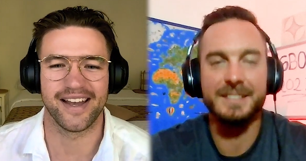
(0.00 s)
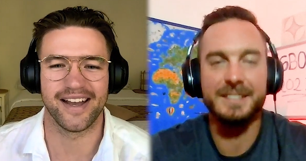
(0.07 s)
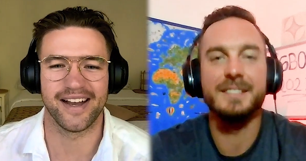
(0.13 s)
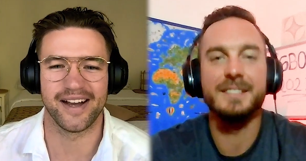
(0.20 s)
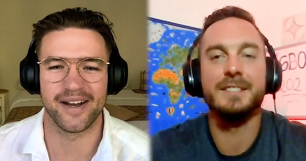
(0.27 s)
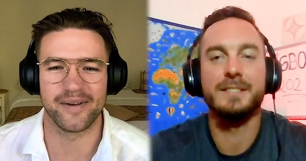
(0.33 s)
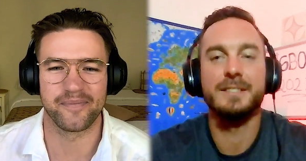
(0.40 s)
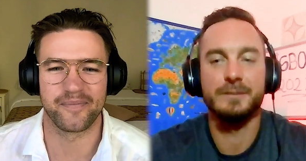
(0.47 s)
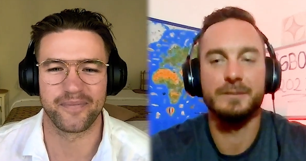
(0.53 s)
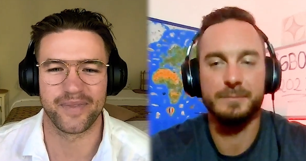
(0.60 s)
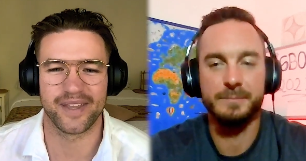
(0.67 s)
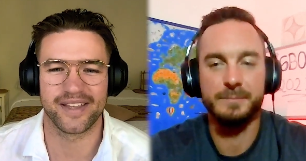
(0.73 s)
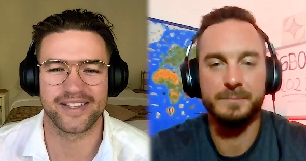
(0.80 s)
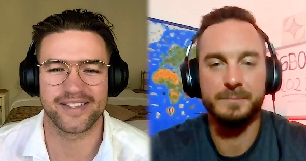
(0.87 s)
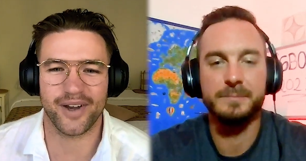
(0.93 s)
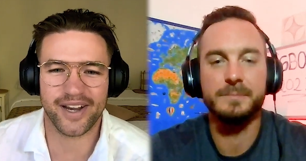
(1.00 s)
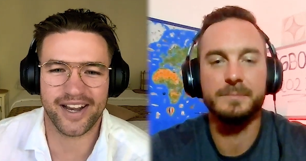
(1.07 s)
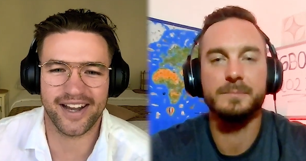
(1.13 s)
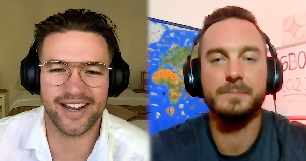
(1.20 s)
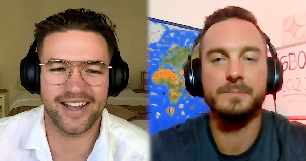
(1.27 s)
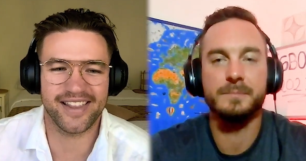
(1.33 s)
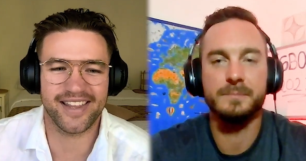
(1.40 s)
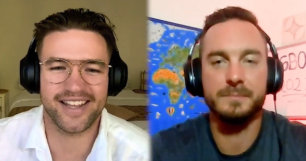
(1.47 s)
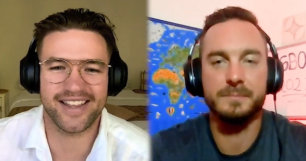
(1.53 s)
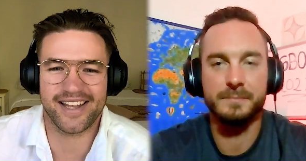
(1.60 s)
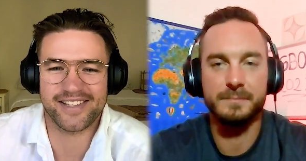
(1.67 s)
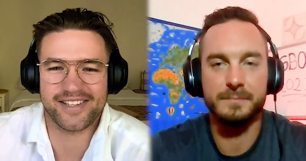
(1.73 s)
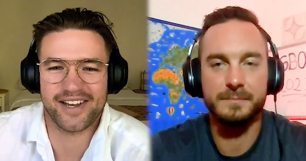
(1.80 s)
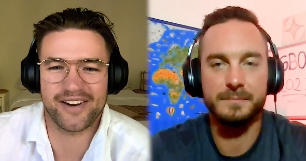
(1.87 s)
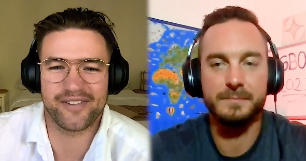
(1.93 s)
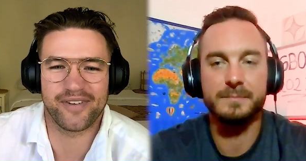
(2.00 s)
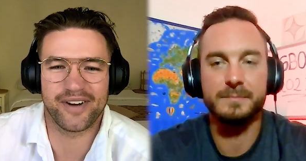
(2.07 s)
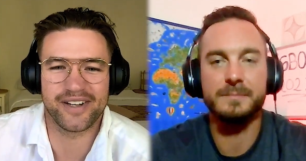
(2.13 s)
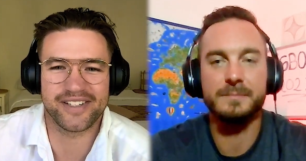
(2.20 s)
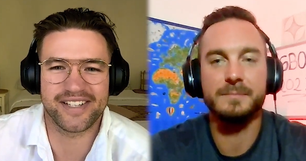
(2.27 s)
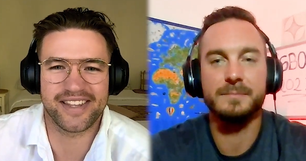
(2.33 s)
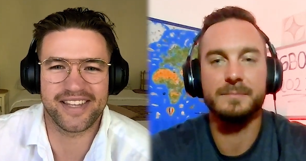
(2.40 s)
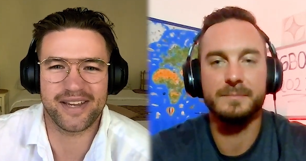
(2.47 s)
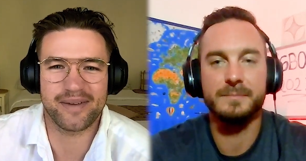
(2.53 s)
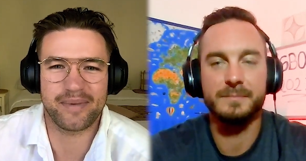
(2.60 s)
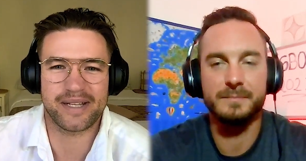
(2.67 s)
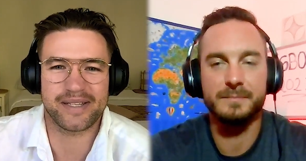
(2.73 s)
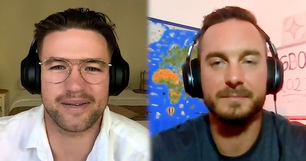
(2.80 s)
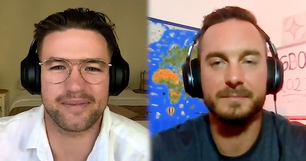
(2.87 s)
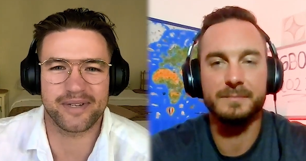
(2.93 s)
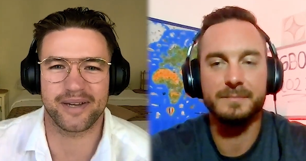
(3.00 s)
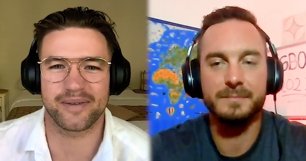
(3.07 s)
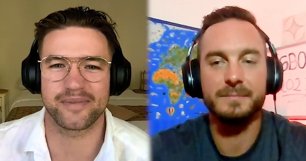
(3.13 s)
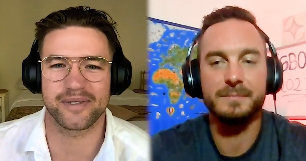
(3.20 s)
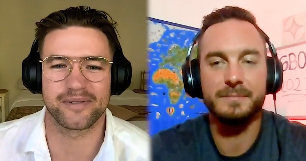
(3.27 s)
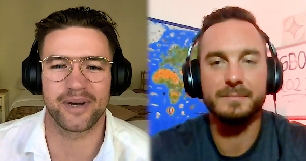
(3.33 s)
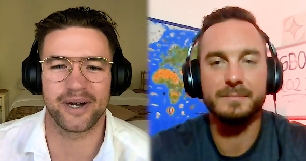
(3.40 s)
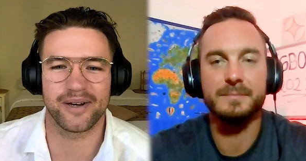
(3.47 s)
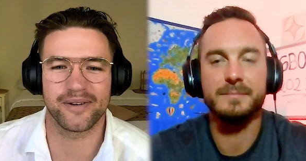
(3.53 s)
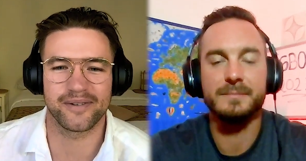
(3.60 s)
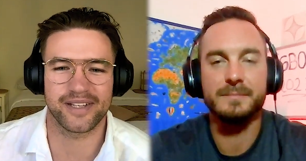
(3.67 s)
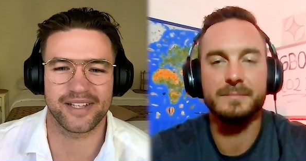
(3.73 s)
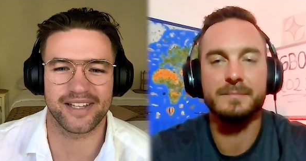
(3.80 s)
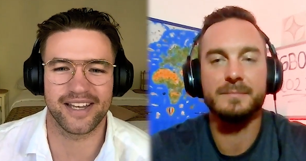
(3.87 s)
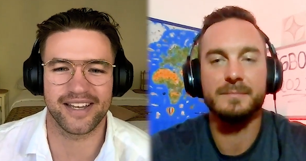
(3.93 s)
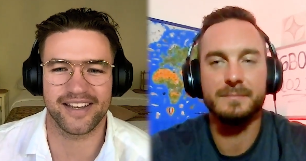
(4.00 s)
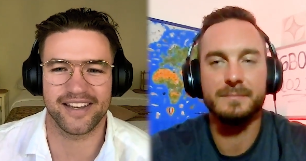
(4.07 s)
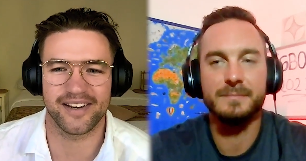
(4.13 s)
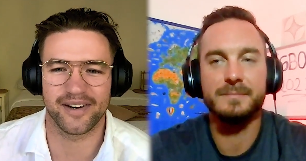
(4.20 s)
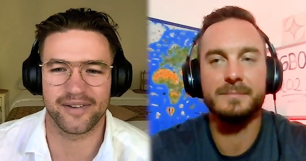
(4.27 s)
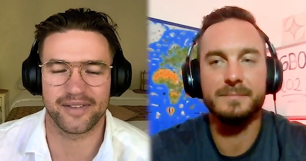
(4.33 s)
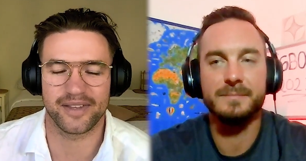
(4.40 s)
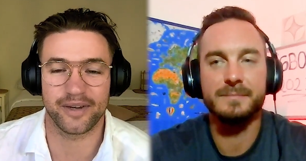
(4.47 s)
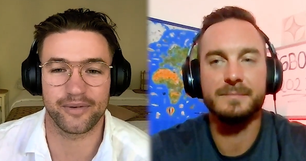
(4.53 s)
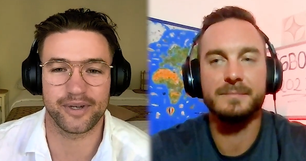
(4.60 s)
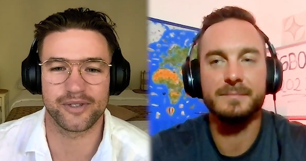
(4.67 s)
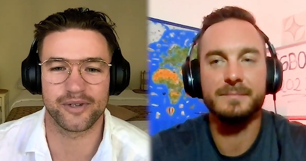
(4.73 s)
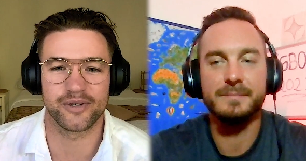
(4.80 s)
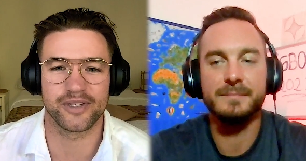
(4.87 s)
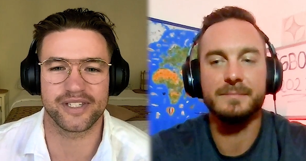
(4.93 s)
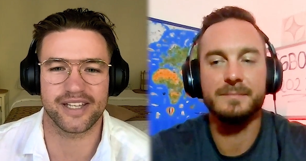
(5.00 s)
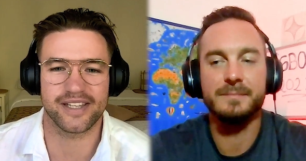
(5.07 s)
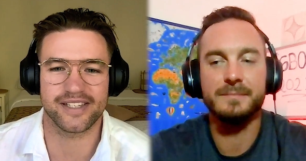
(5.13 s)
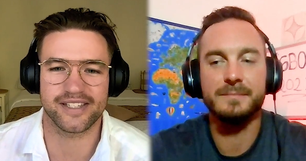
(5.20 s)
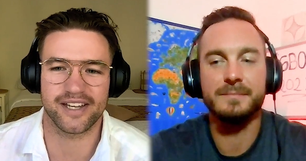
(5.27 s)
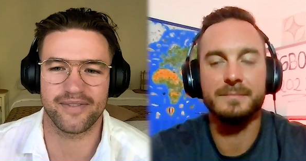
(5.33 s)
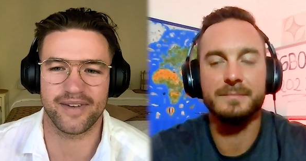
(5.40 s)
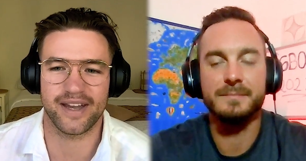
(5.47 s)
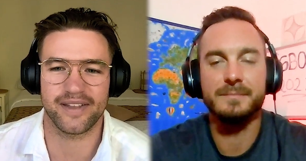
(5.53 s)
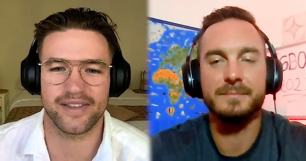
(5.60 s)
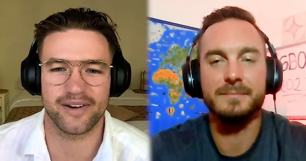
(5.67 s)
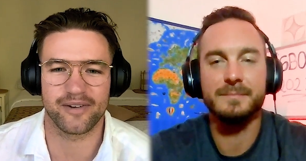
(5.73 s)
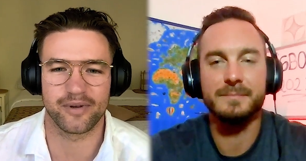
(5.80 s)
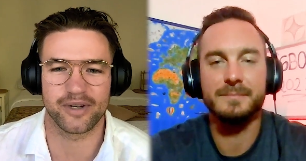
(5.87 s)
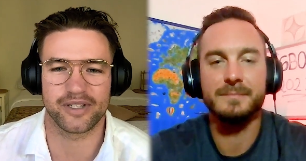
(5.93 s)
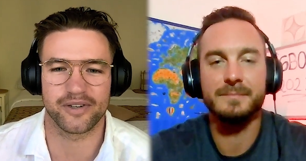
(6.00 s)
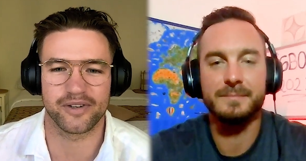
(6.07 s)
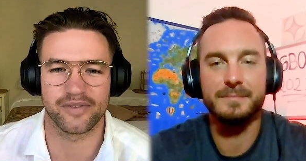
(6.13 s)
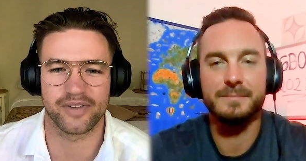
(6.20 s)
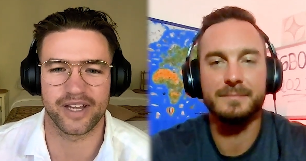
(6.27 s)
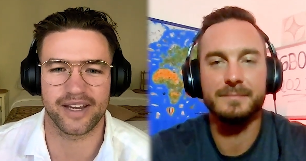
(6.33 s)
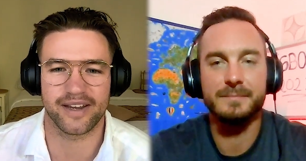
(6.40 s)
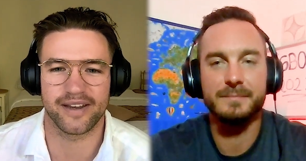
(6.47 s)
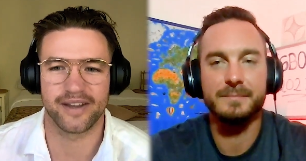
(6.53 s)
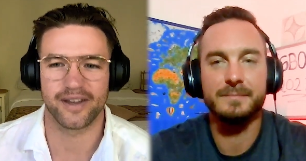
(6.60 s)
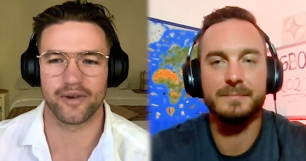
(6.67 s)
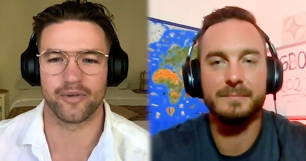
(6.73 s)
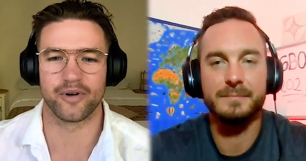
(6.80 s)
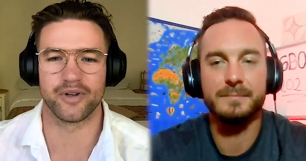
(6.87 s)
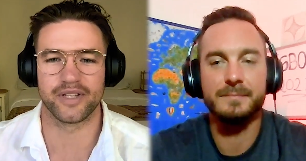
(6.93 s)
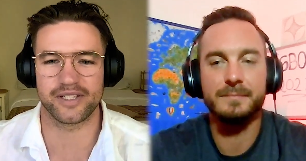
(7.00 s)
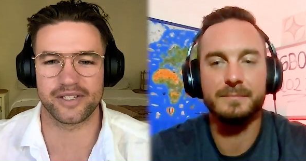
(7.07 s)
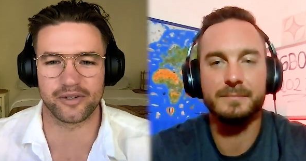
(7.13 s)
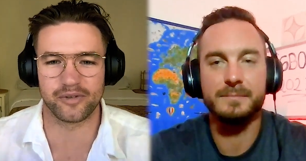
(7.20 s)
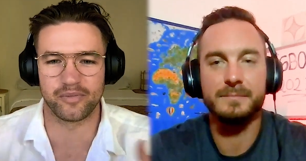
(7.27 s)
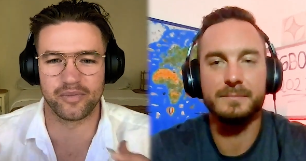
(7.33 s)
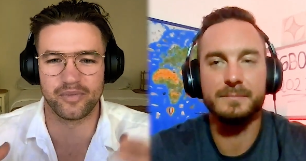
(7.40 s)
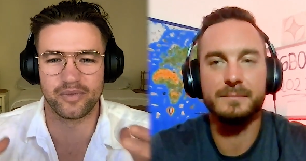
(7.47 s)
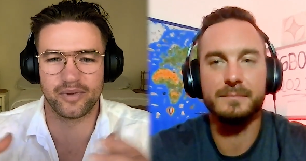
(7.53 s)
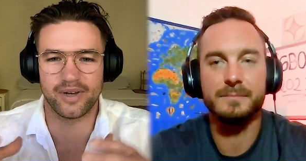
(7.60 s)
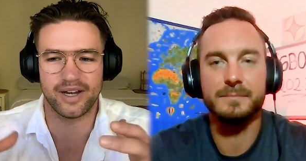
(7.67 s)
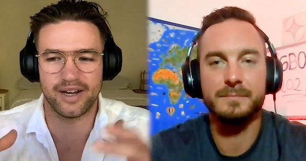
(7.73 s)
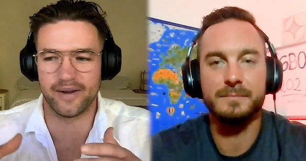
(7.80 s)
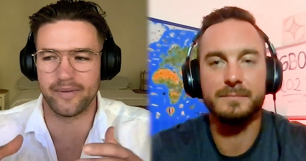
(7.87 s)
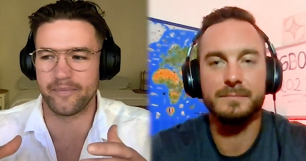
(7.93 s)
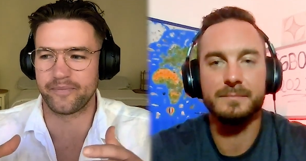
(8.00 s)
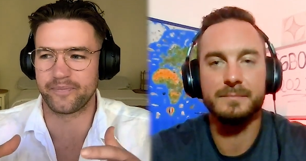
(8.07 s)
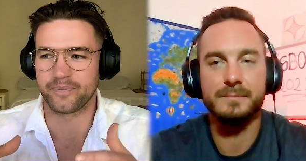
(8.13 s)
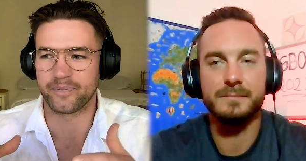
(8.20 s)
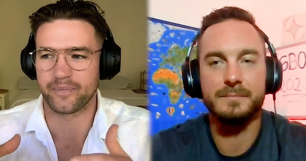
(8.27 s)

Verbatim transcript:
Speaker 1: Um, so I kind of like that's kind of fun to think about sometimes as well. But like uh, there is all this other stuff out there, and we're sort of like we're in this little um,